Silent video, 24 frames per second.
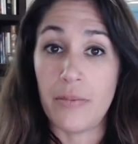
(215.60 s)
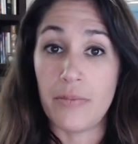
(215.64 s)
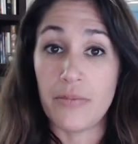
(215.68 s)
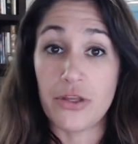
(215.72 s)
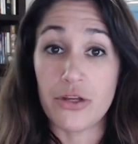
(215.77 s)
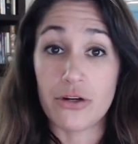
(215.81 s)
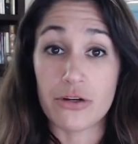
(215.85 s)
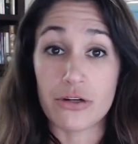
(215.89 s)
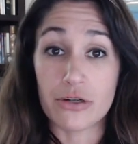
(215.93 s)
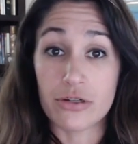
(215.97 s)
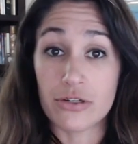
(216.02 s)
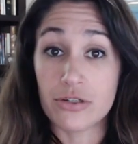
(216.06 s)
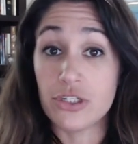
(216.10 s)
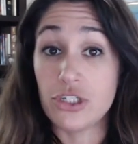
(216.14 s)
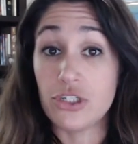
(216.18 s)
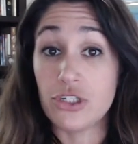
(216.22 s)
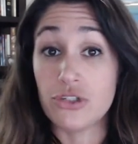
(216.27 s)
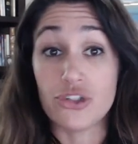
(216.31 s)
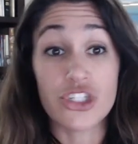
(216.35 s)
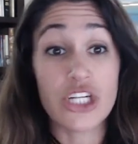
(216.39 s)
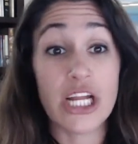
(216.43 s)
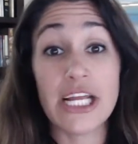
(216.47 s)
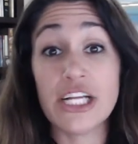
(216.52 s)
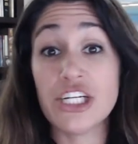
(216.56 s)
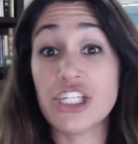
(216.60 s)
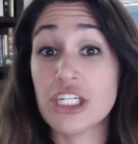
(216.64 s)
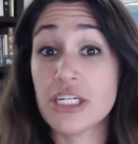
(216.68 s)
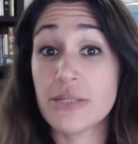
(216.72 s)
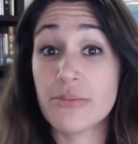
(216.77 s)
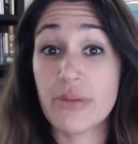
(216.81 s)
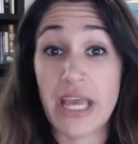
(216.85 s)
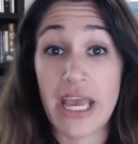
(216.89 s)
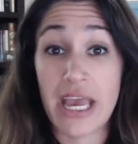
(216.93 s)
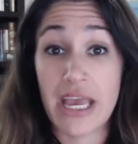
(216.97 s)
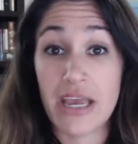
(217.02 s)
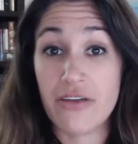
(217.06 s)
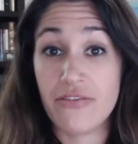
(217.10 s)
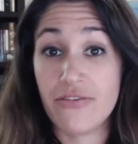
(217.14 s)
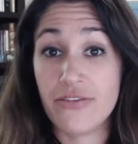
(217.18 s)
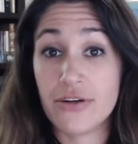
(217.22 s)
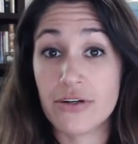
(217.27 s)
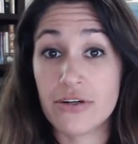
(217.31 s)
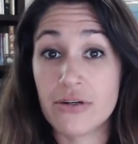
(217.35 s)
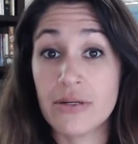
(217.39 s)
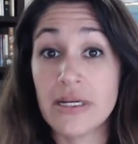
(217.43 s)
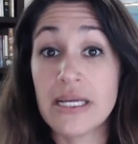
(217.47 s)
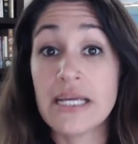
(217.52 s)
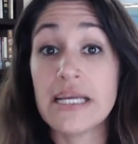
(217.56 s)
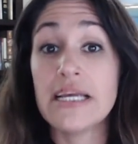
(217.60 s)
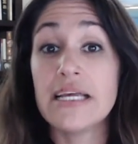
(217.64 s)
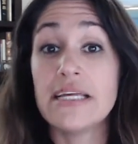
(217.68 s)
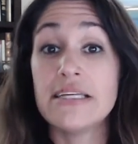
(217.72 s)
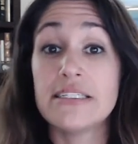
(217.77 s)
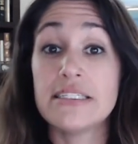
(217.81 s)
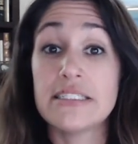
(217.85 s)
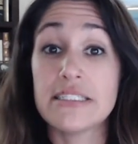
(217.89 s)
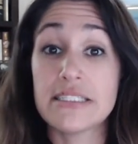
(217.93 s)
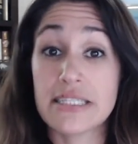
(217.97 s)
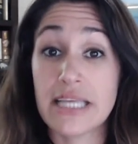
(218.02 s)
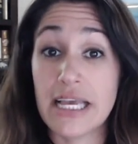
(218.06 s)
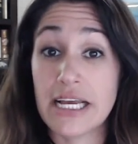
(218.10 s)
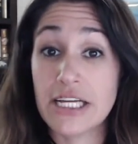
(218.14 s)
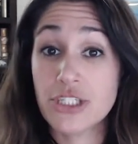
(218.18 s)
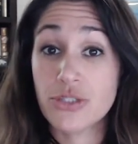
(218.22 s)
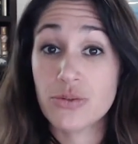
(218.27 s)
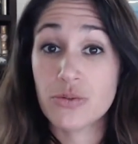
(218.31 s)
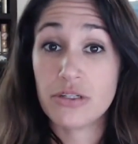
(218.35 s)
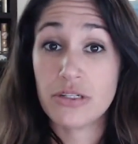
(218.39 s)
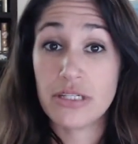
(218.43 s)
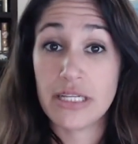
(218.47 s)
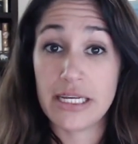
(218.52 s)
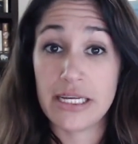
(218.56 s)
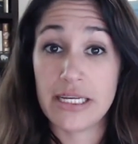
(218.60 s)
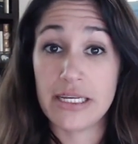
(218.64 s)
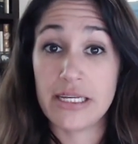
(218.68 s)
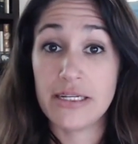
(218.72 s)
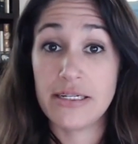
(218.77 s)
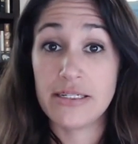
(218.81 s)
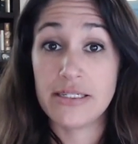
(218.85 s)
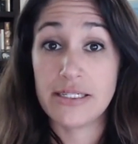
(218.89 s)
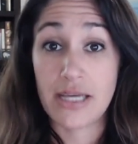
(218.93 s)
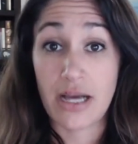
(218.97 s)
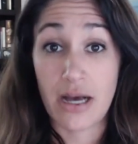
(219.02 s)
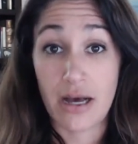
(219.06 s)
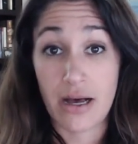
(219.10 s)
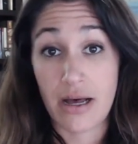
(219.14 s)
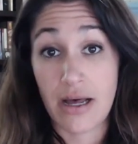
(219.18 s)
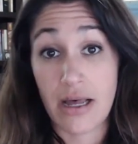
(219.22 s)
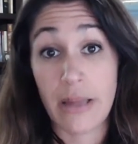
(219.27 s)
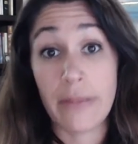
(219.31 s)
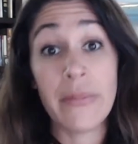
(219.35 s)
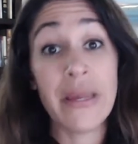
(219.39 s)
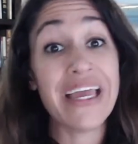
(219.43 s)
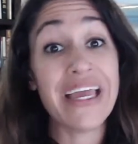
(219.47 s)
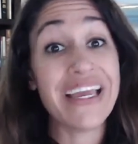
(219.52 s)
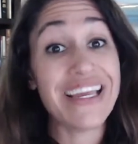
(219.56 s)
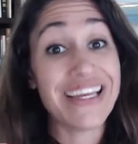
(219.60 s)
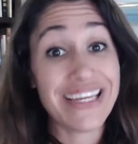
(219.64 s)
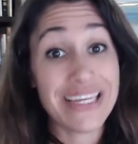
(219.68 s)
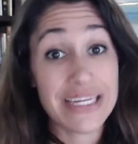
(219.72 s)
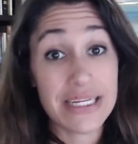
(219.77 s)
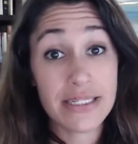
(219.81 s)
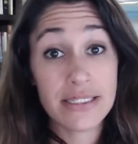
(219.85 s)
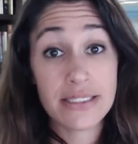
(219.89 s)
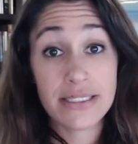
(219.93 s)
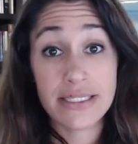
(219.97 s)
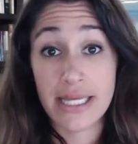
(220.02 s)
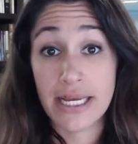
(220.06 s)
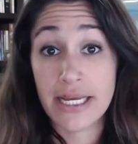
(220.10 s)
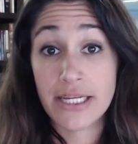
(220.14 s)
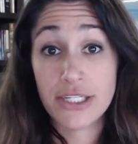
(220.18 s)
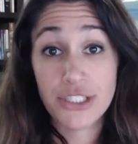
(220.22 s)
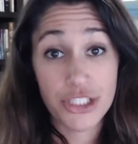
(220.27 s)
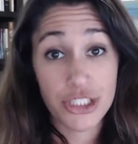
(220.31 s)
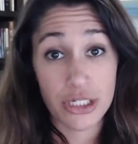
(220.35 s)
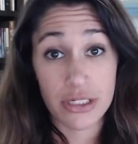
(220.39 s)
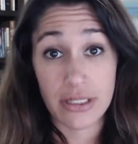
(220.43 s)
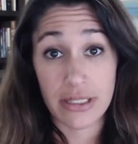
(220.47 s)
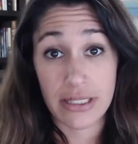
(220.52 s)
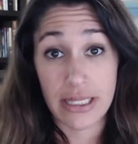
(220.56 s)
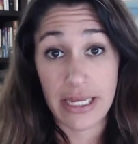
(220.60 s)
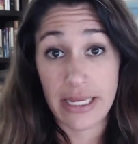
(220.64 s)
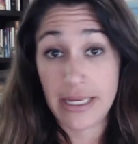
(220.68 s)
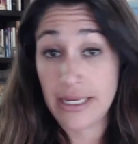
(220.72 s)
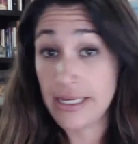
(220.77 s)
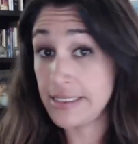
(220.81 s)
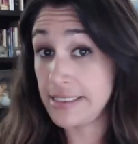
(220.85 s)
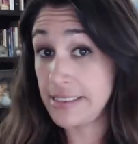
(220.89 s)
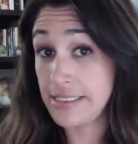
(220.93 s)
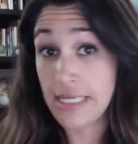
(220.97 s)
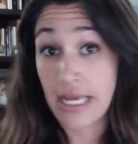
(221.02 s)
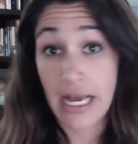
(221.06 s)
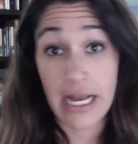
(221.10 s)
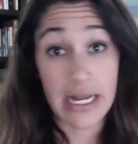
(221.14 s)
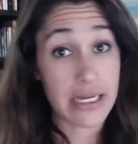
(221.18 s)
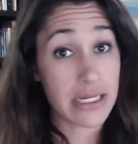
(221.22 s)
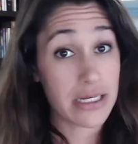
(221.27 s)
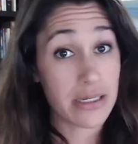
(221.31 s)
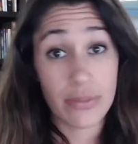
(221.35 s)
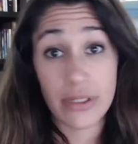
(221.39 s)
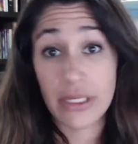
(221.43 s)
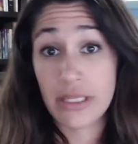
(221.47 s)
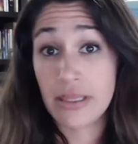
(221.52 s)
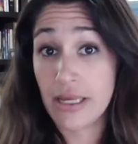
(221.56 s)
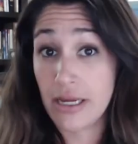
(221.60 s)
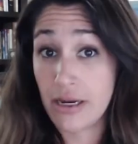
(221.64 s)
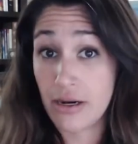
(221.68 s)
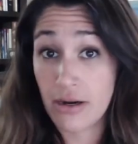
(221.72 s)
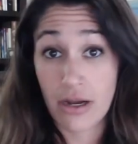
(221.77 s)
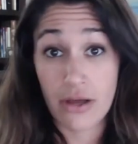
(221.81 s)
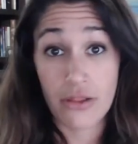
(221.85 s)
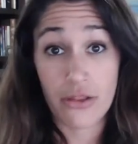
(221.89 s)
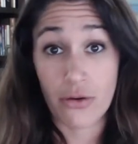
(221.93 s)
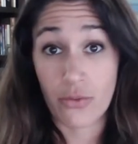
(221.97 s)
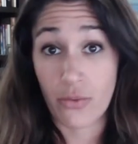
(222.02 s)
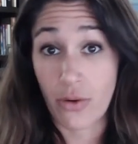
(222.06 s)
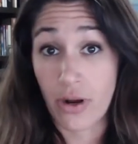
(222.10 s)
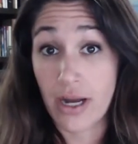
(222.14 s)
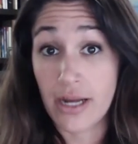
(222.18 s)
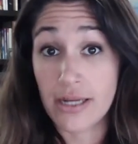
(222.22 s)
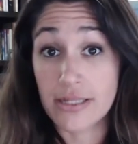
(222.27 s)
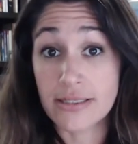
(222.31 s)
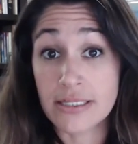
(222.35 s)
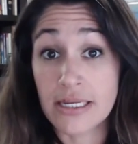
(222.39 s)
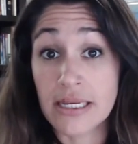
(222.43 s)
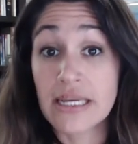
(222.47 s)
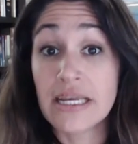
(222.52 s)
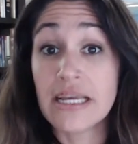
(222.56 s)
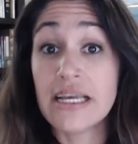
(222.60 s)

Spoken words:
you're changing behavior, schedule in time intentionally. It's not going to be there otherwise.